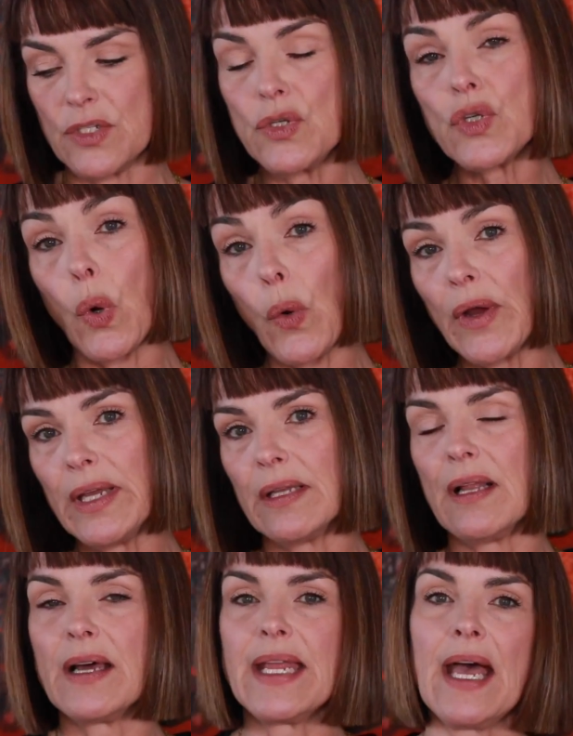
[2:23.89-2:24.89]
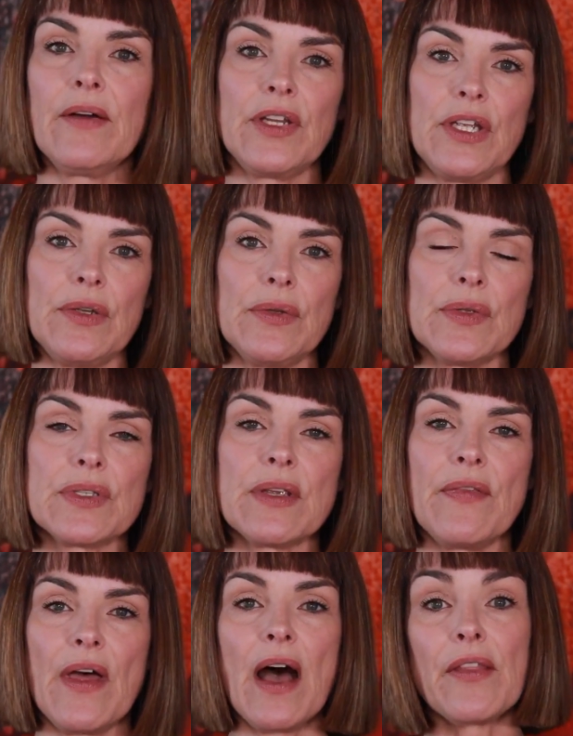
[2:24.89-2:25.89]
tutorial on how to
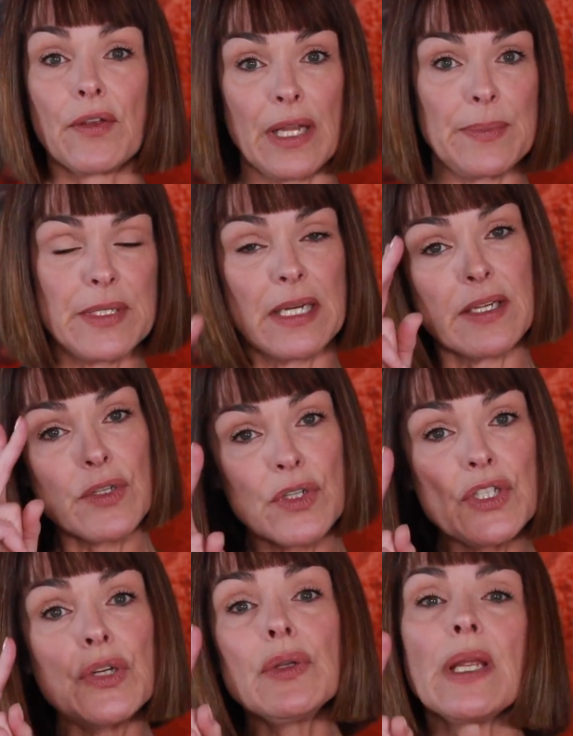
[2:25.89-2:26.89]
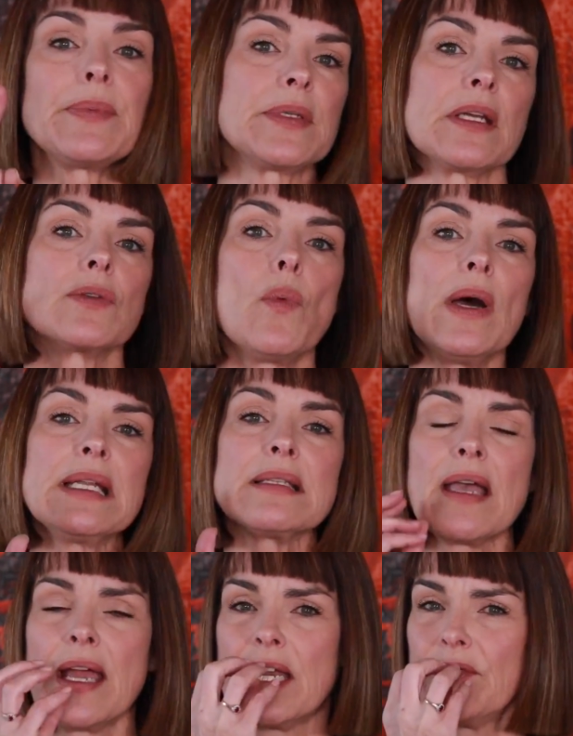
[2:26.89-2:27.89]
use the other lipstick, because there's 2 lipsticks. One
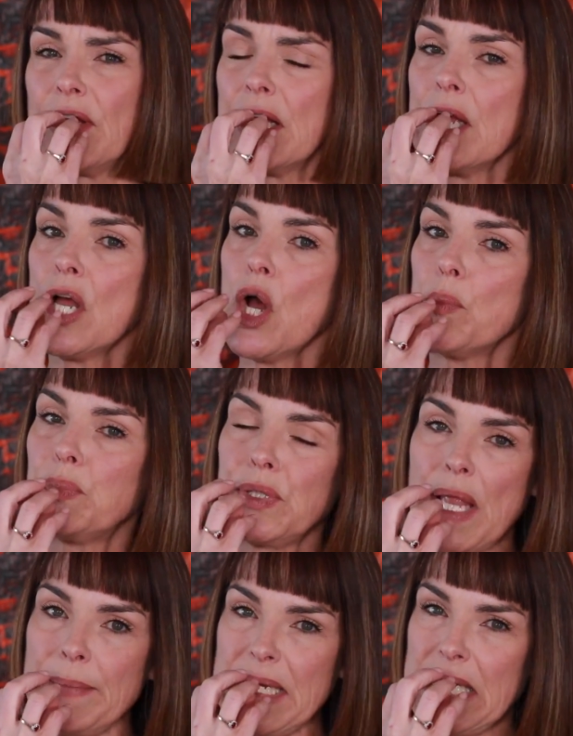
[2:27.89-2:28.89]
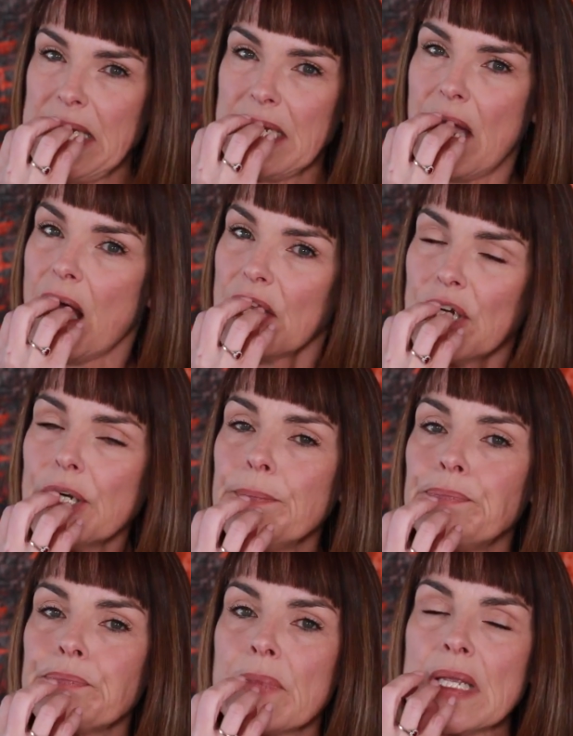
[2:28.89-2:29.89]
is kind of a plummy
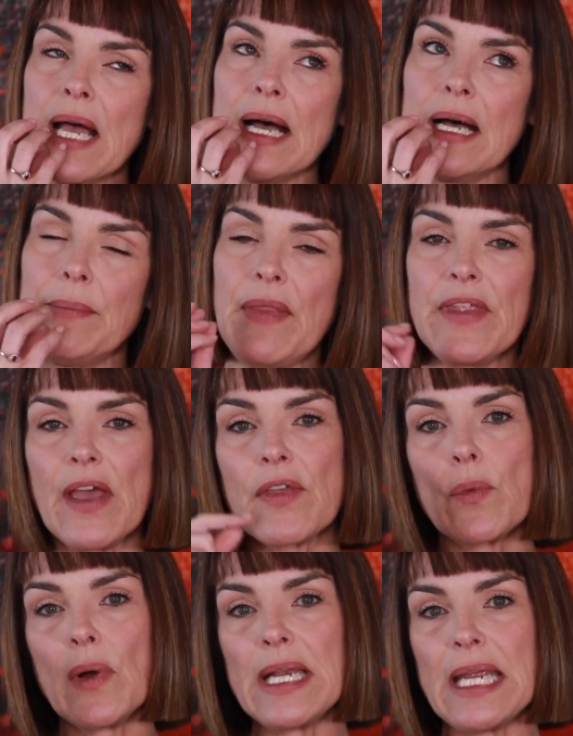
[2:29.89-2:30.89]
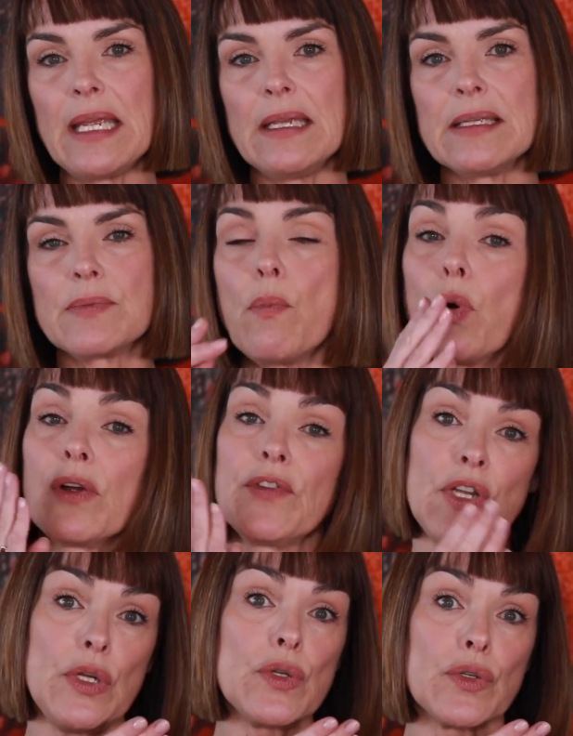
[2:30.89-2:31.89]
color, and the other one is more
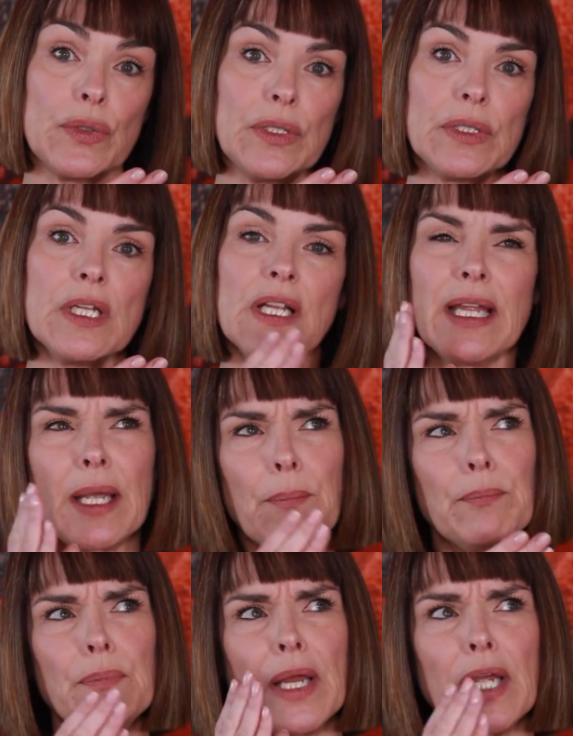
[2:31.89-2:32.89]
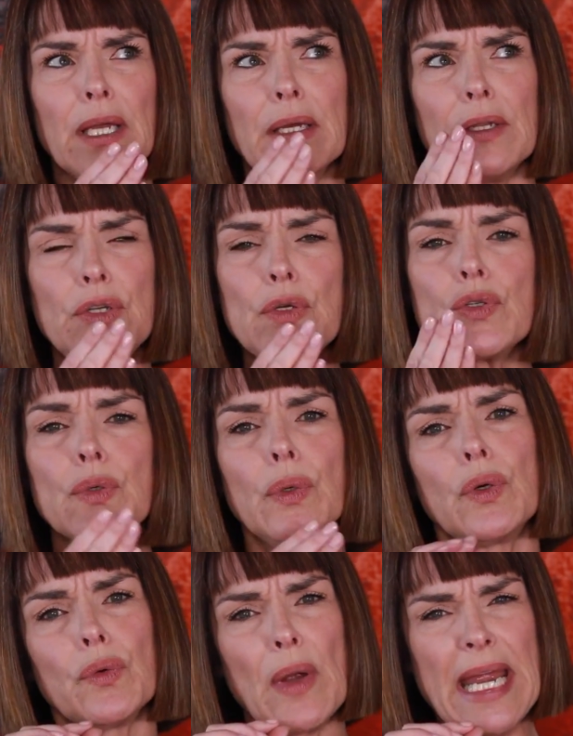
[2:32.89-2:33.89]
of a neutral, like a
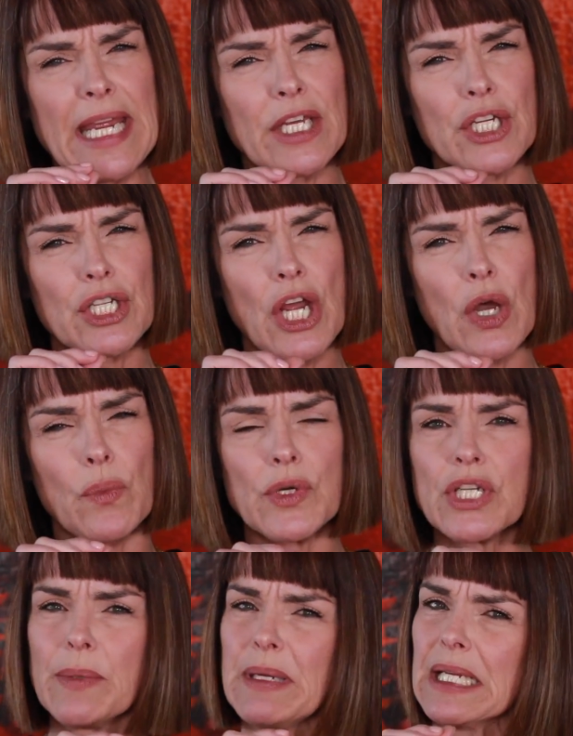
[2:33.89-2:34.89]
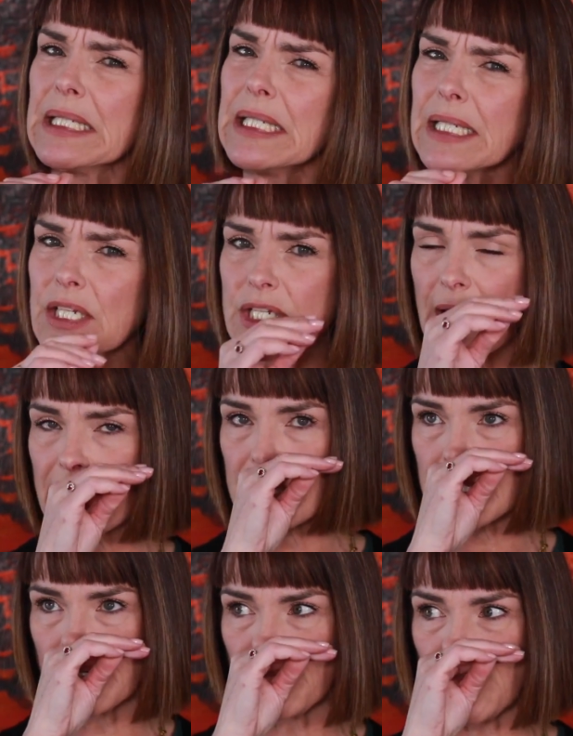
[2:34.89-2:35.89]
neutral grayish tone, which can be a little
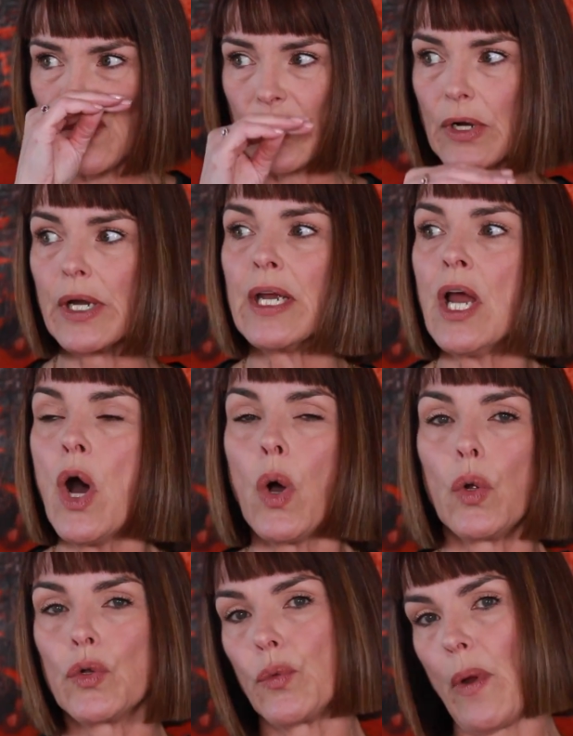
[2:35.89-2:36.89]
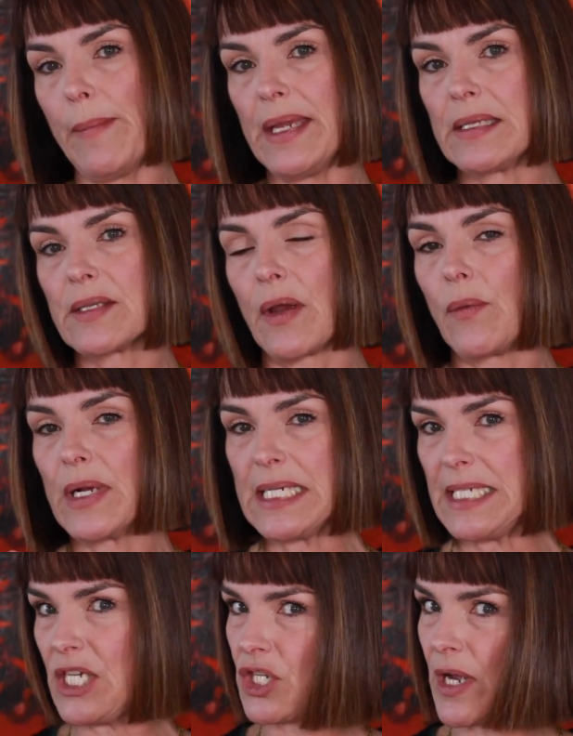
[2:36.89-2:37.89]
challenging for older women. So I want
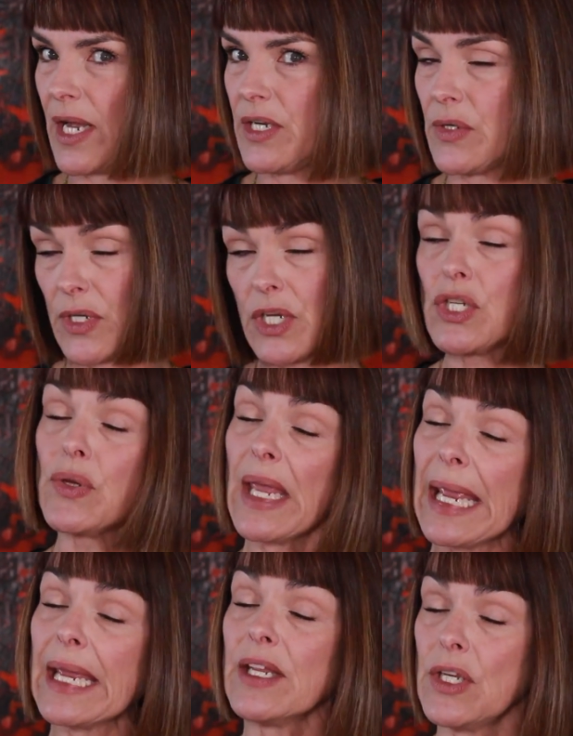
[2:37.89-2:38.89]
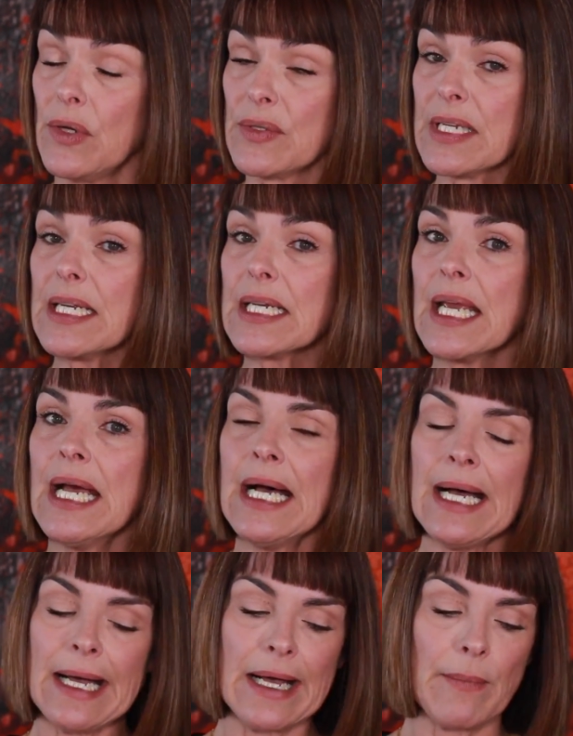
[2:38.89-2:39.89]
to teach you how to use it, because you can use it.
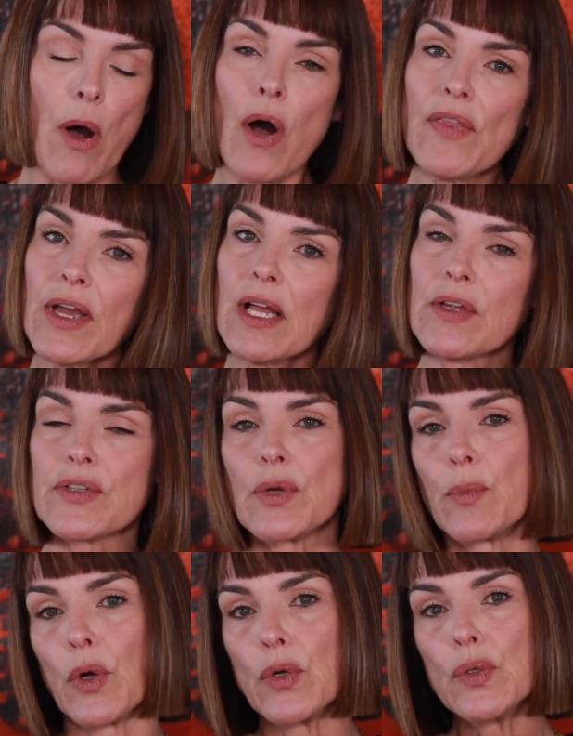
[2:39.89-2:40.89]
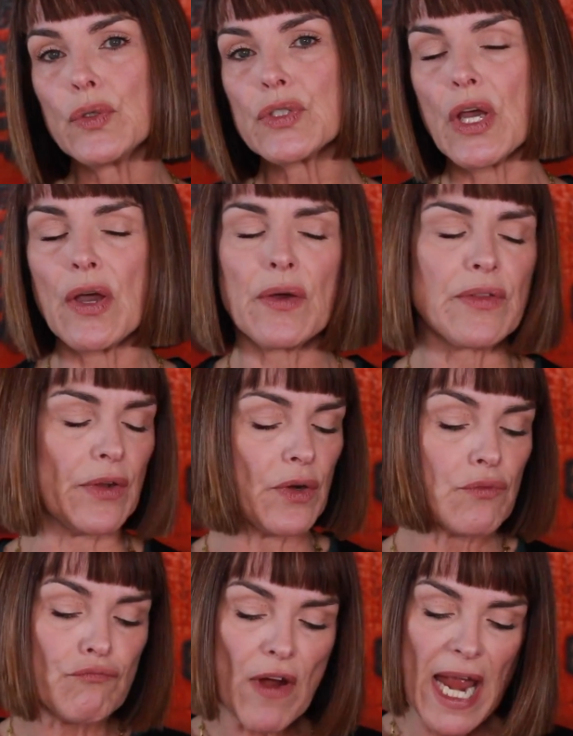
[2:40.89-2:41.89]
All the colors are more cool toned.
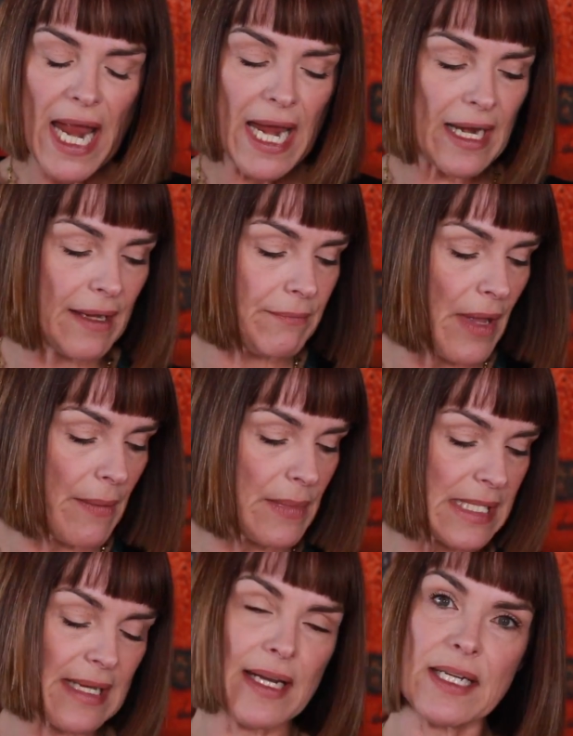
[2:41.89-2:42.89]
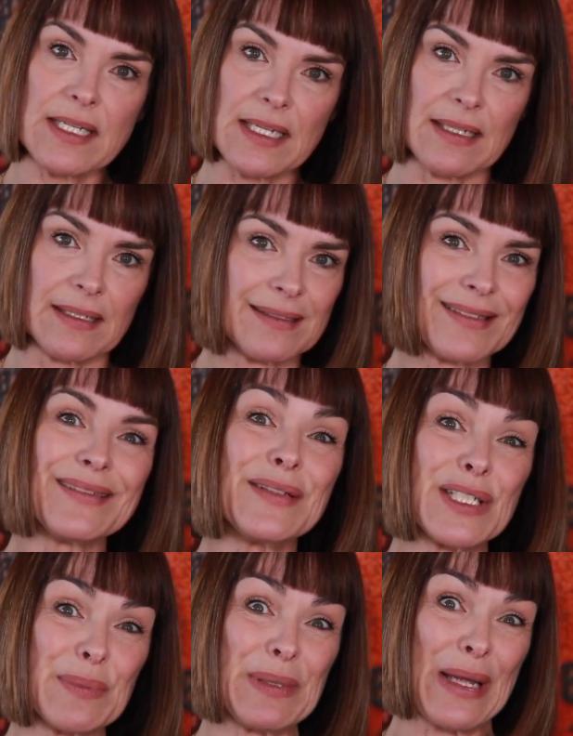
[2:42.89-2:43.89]
They're great. I'm excited to
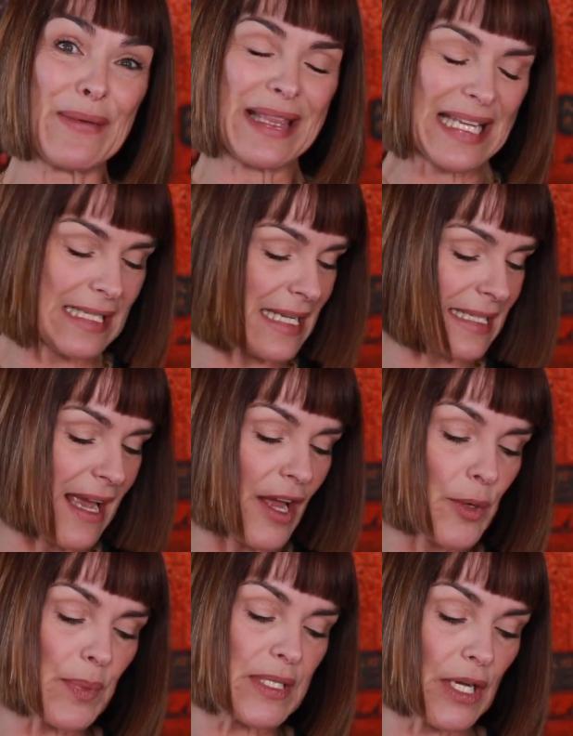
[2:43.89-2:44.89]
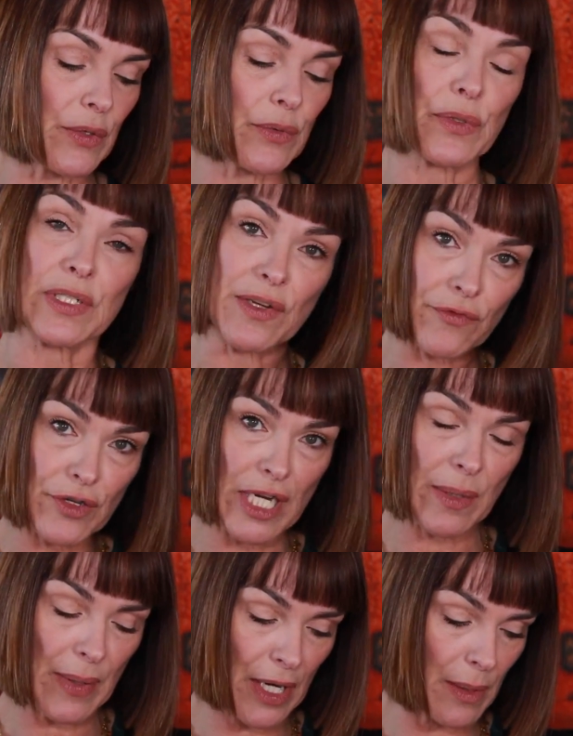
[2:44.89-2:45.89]
play with this. It's 100% cruelty
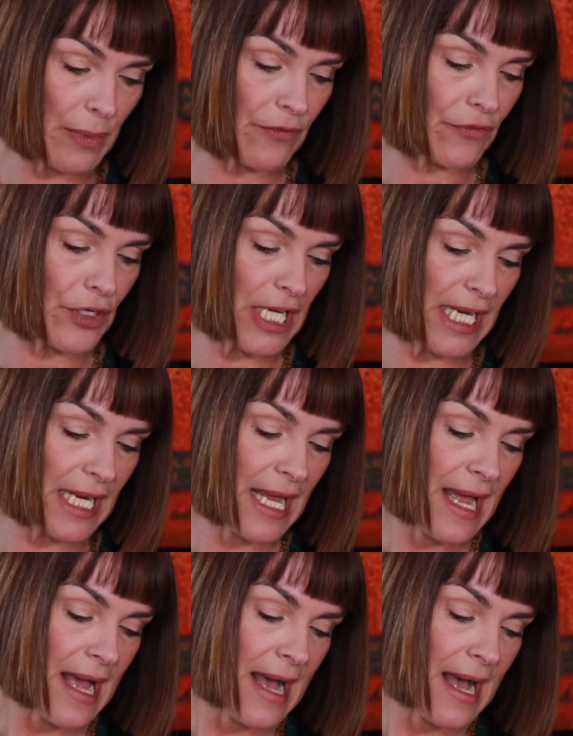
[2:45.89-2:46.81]
free and paraben free.